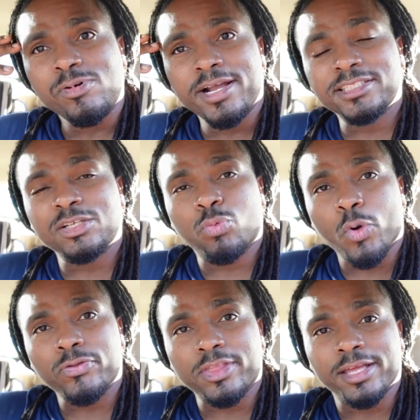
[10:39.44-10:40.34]
Is it
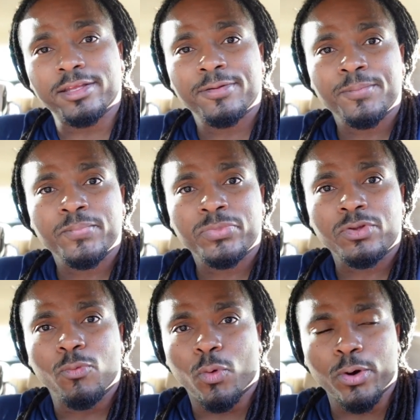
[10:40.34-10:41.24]
worth it?
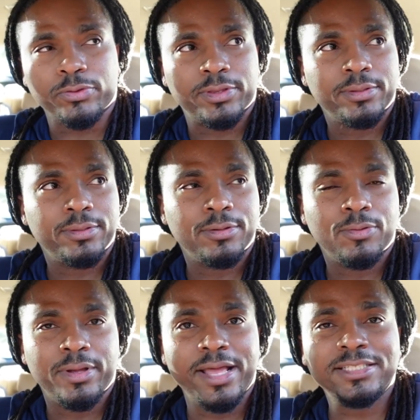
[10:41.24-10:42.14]
Worth.
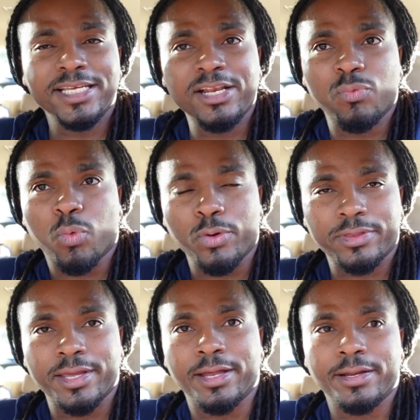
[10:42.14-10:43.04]
Is it
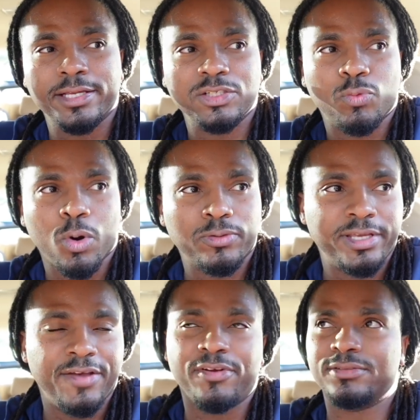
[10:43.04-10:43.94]
worth it? Is it worth
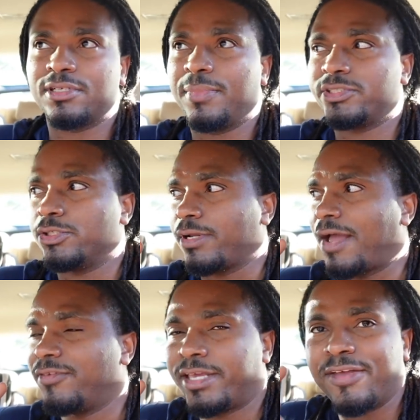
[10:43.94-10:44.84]
giving up so much of your
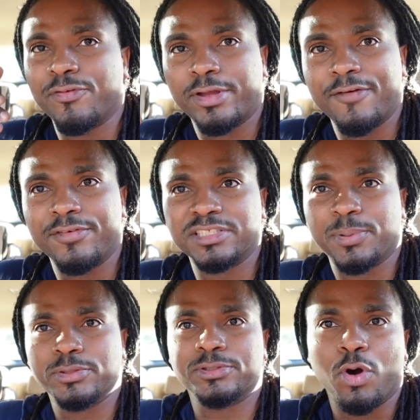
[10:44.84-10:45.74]
life to keep forgiving this
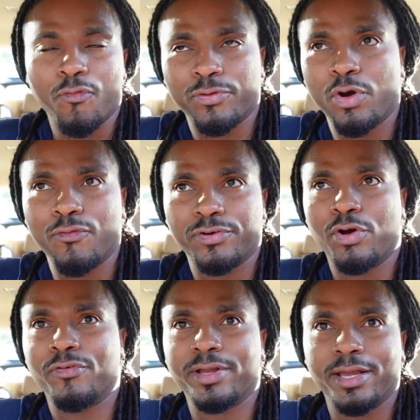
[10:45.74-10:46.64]
person over and over and
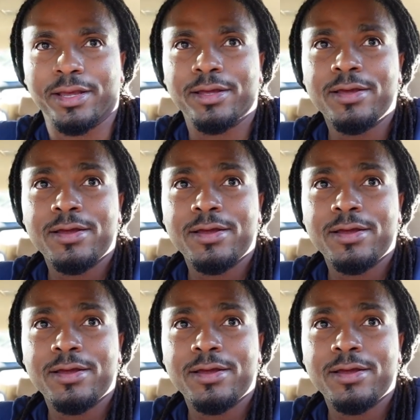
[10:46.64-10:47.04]
over again?